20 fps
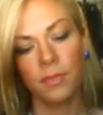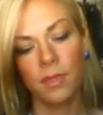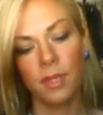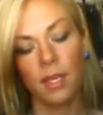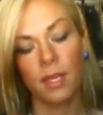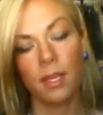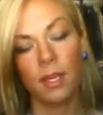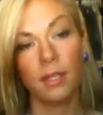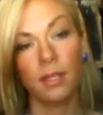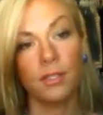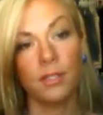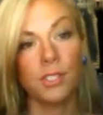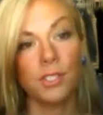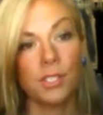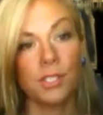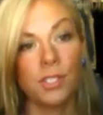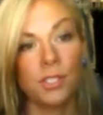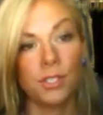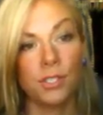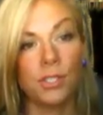and
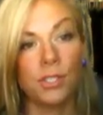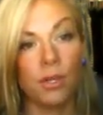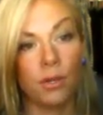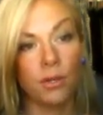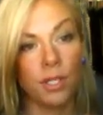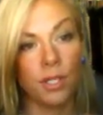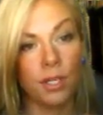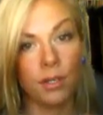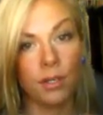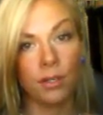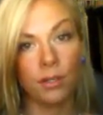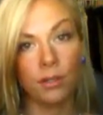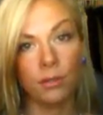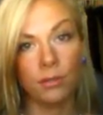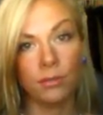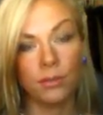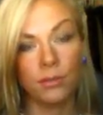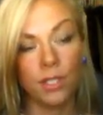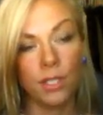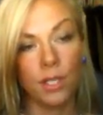just to show
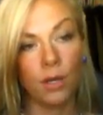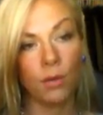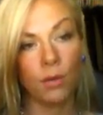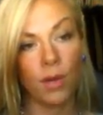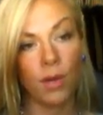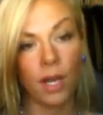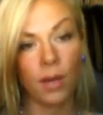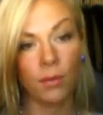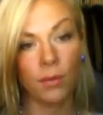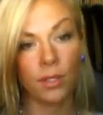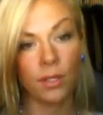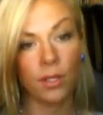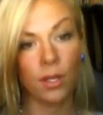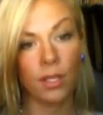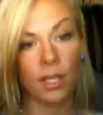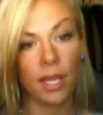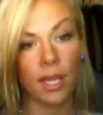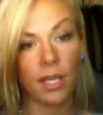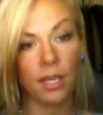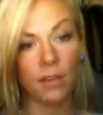you, you know, what I would
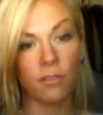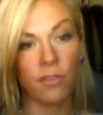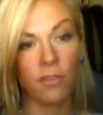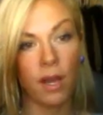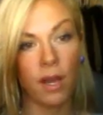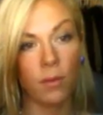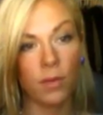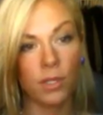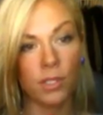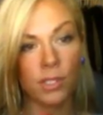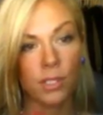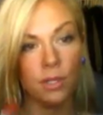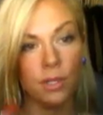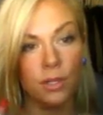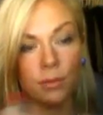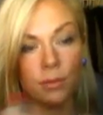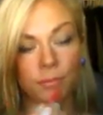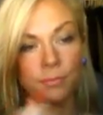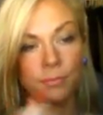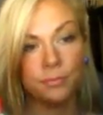look like if I were
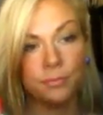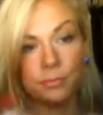to